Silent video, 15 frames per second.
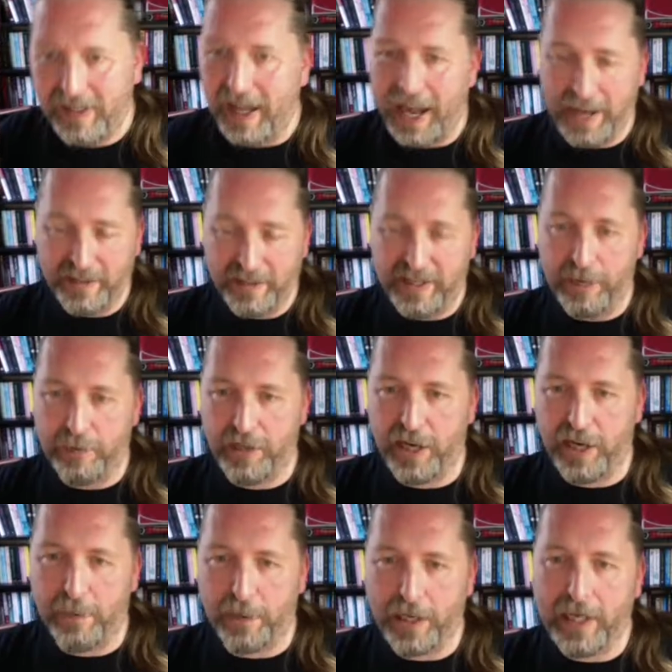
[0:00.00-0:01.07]
and sell
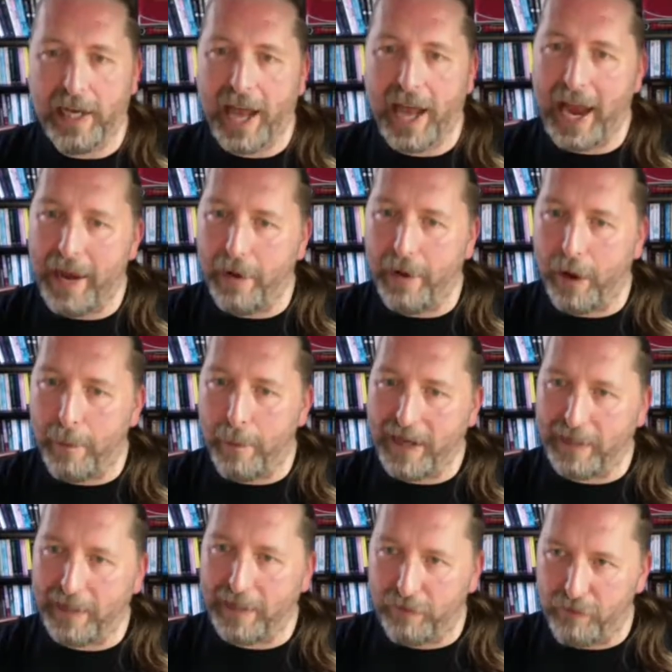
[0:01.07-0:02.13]
cheaply. And I picked
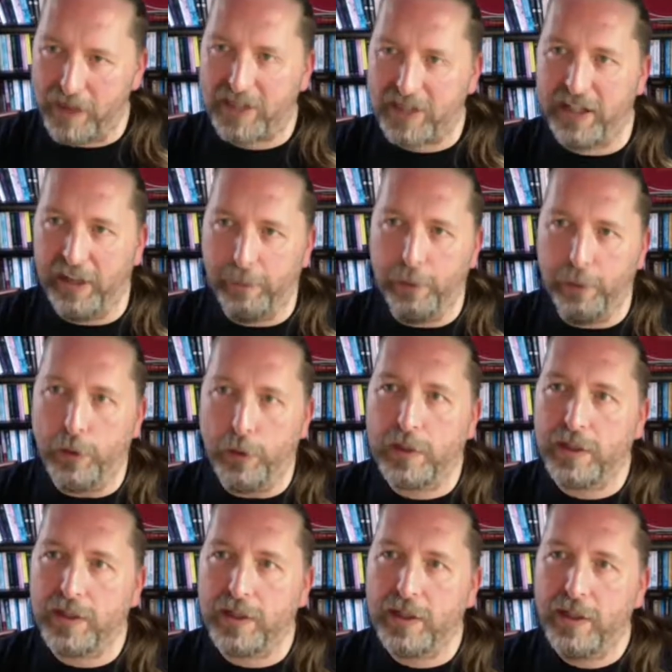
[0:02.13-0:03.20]
up the rest of the
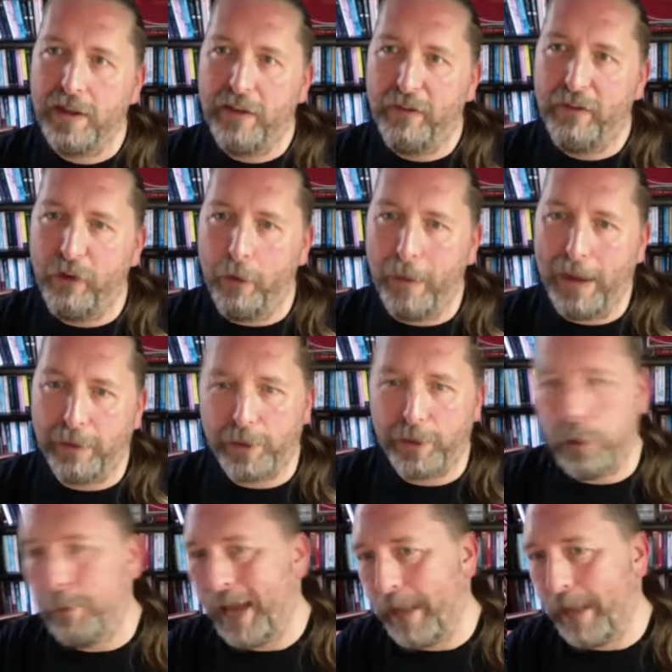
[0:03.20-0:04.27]
books for about
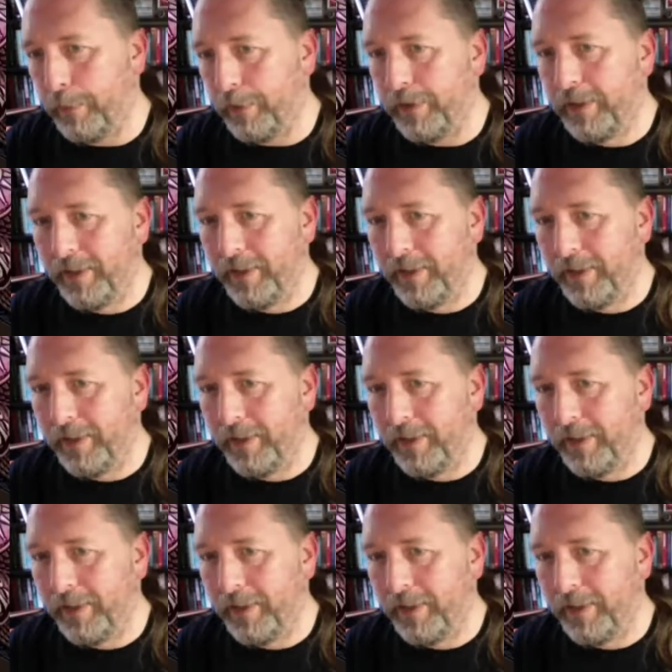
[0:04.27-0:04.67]
£2.